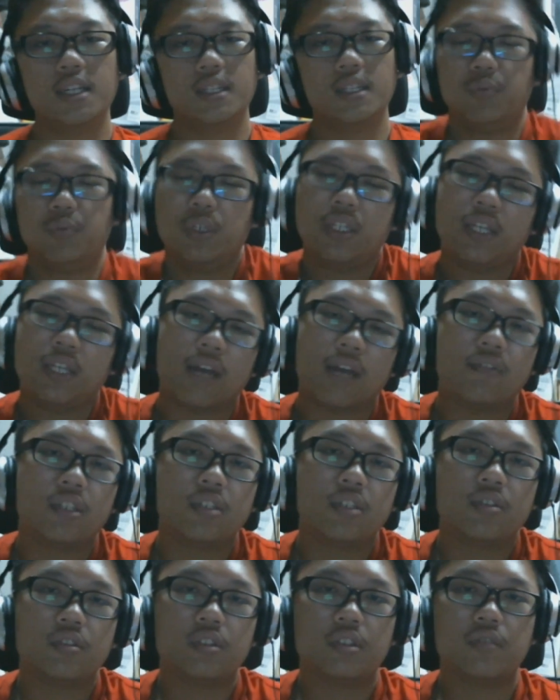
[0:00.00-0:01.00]
we
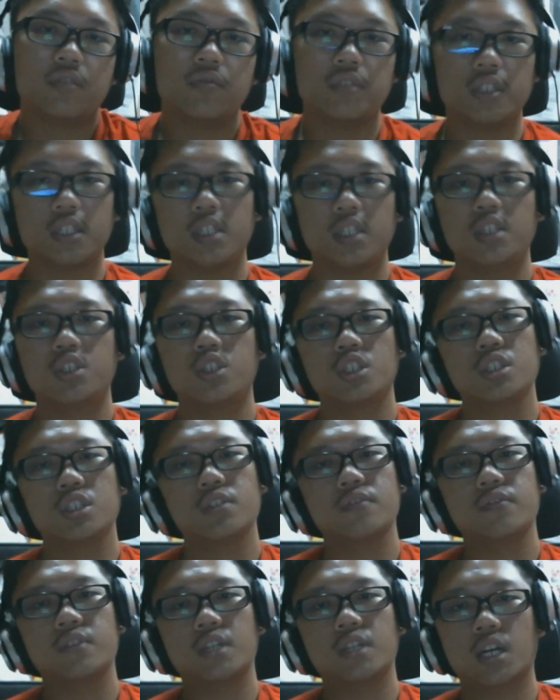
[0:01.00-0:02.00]
haven't really
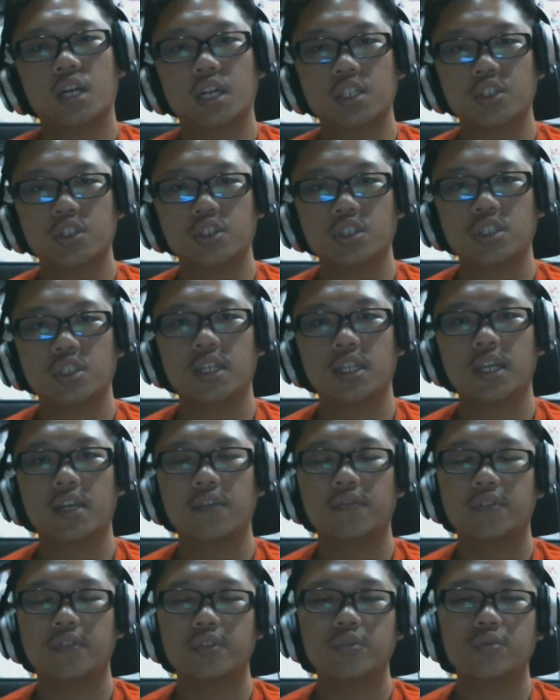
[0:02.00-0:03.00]
achieved
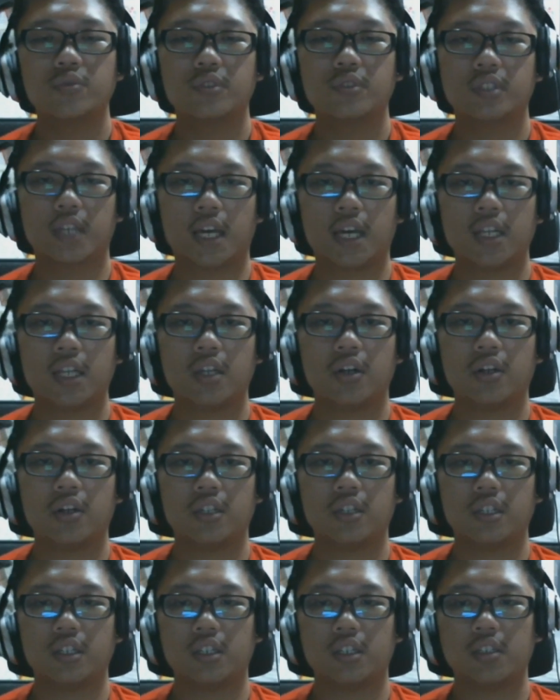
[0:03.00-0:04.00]
100k views yet
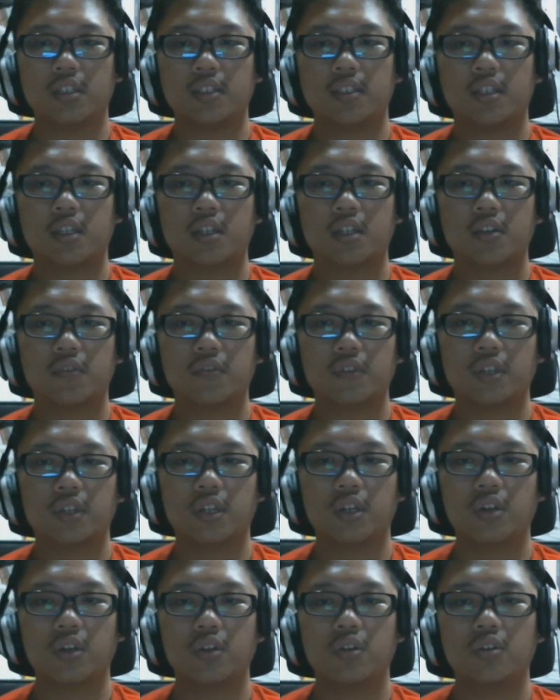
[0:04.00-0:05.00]
on single
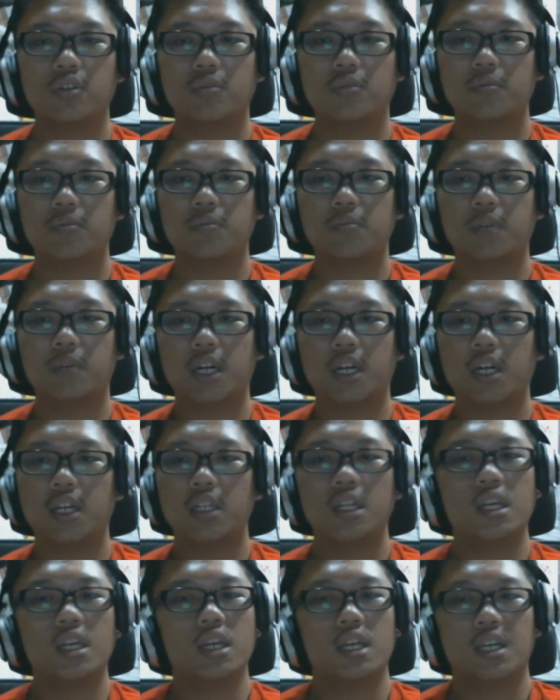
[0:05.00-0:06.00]
videos,
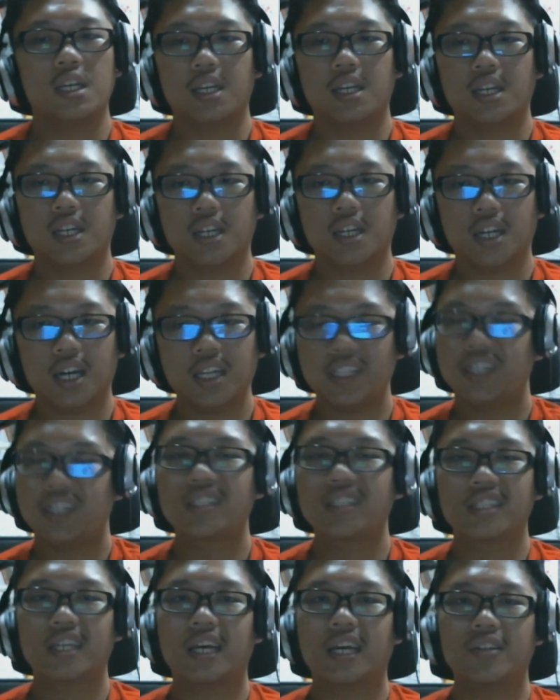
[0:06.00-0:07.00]
but I
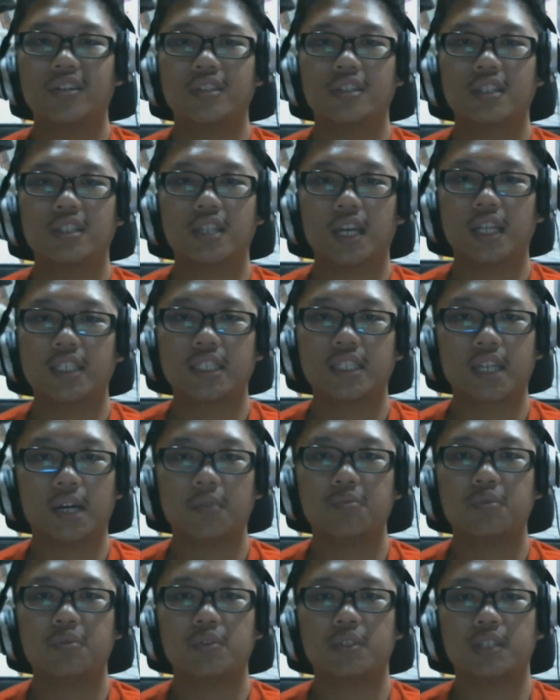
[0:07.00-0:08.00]
think that
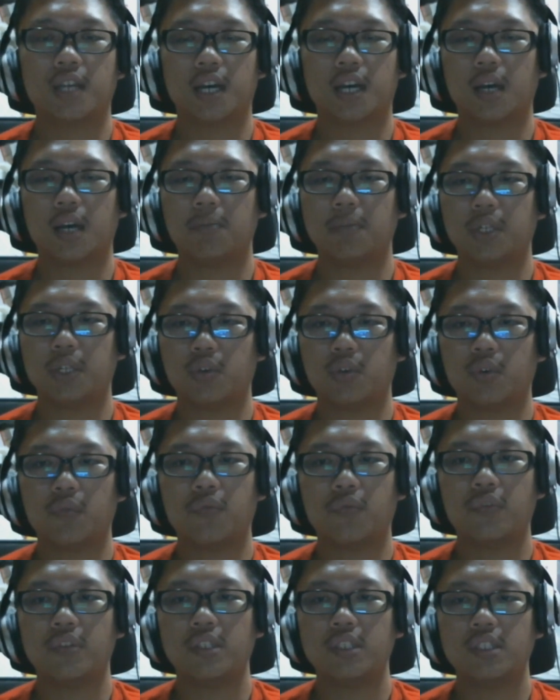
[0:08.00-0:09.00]
comes with time, and
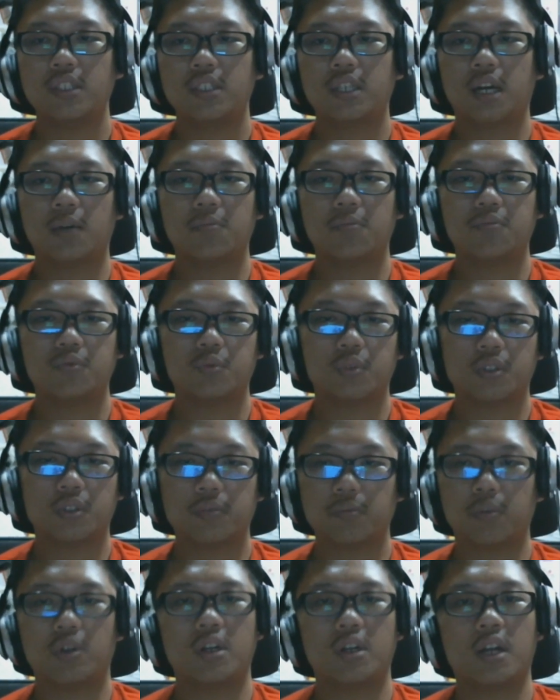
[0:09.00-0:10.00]
hopefully comes with
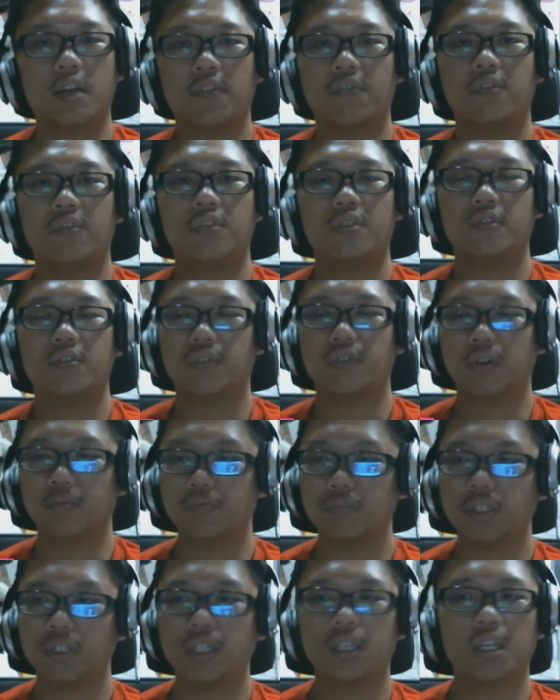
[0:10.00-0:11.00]
more effort
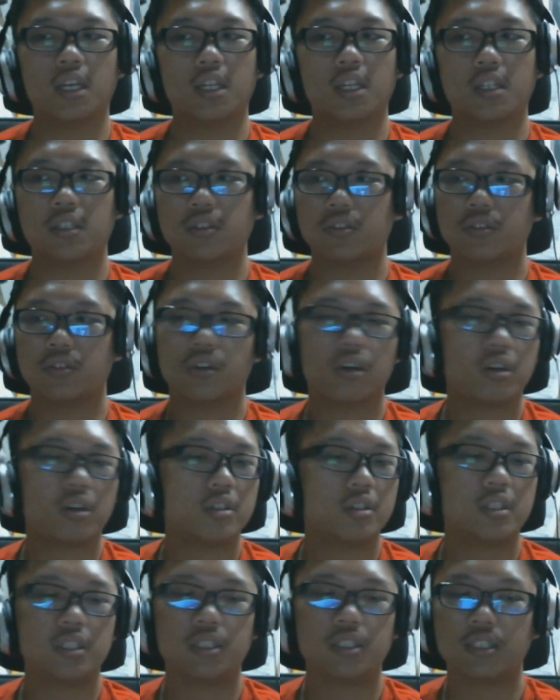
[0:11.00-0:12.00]
from me, and you know,
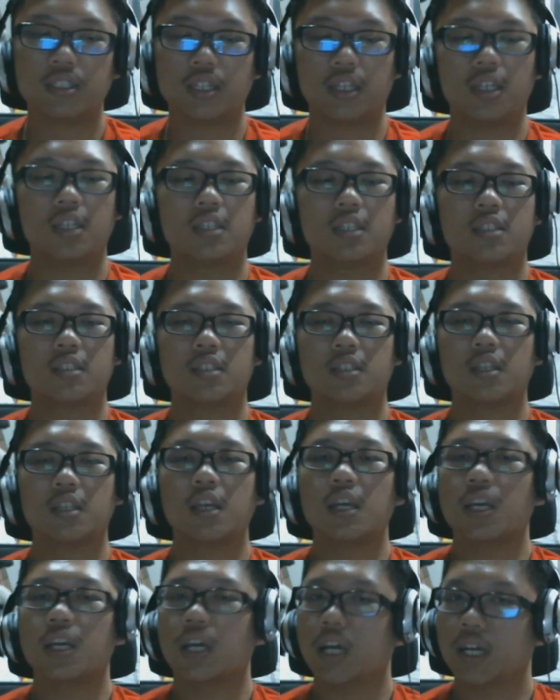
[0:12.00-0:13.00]
all these things.
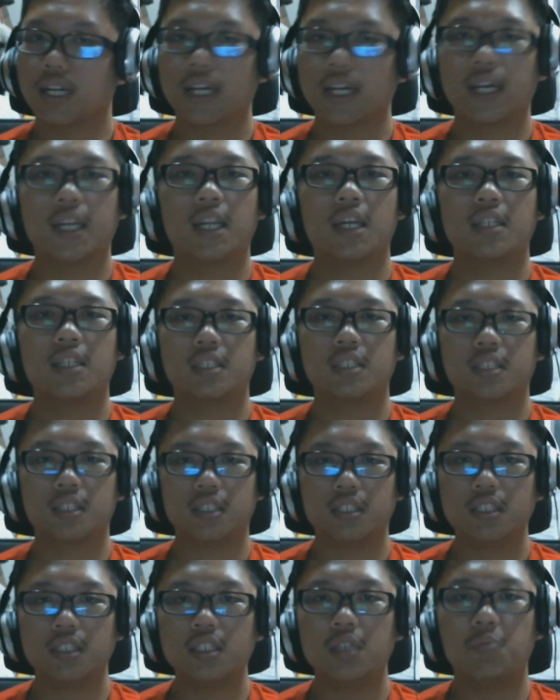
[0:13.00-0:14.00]
And again, I
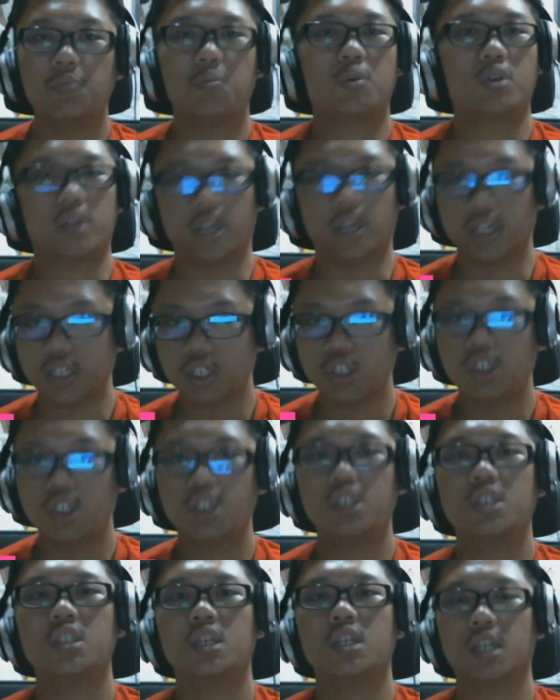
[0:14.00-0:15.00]
just need more
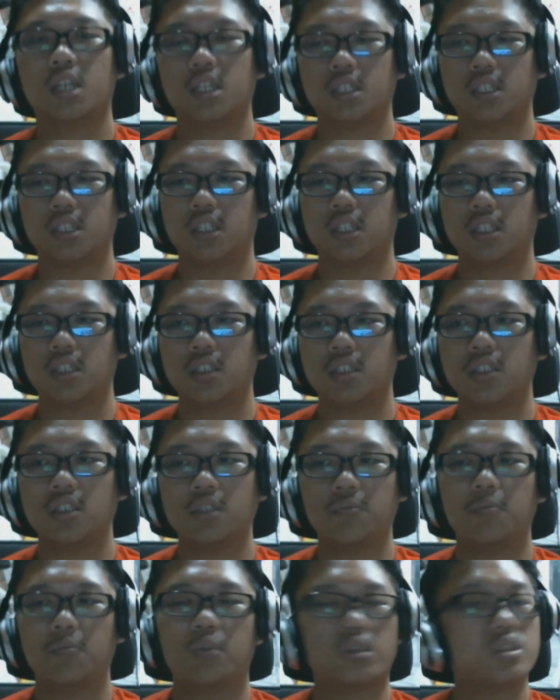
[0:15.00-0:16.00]
energy, and I
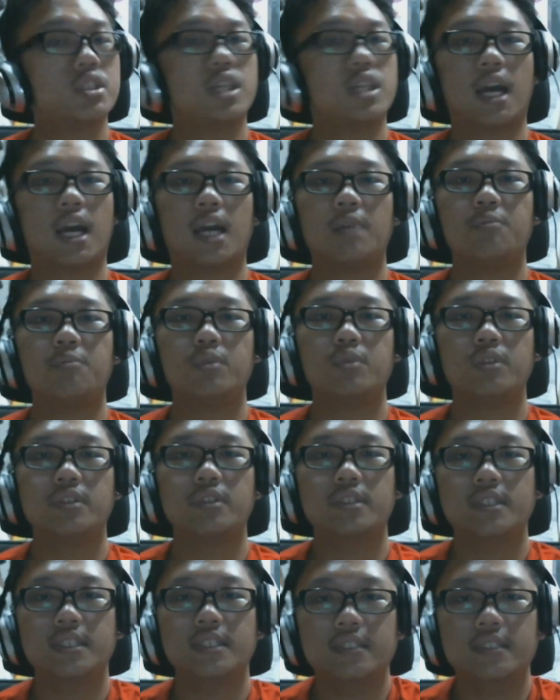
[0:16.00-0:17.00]
need more time
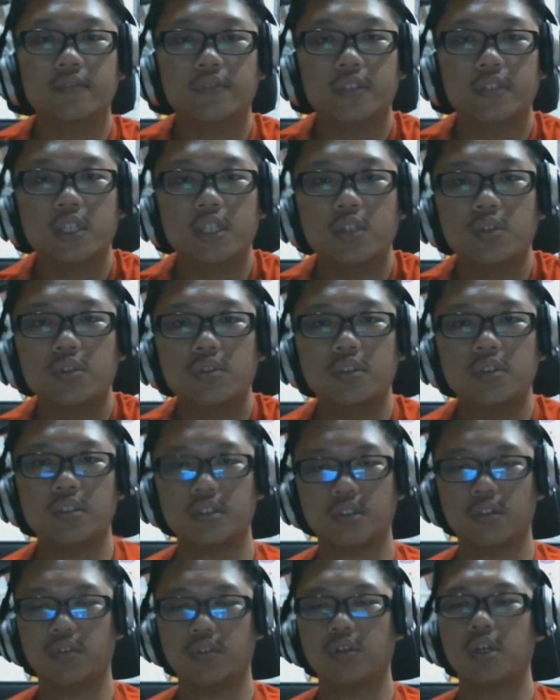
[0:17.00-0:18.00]
with these videos,
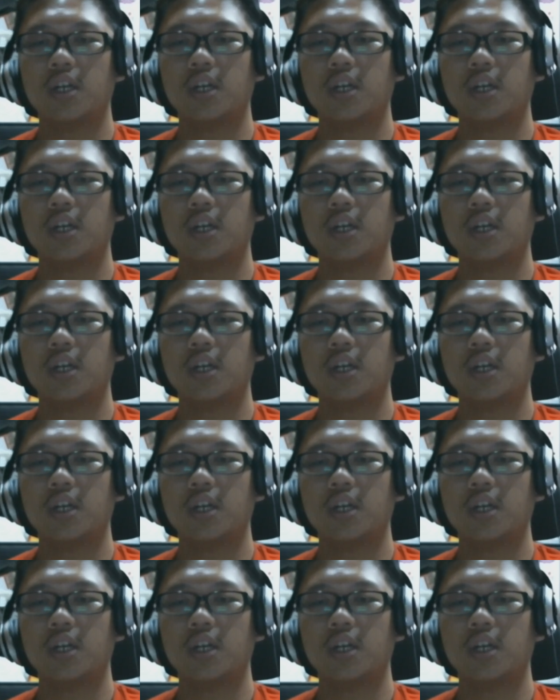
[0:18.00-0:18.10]
you know.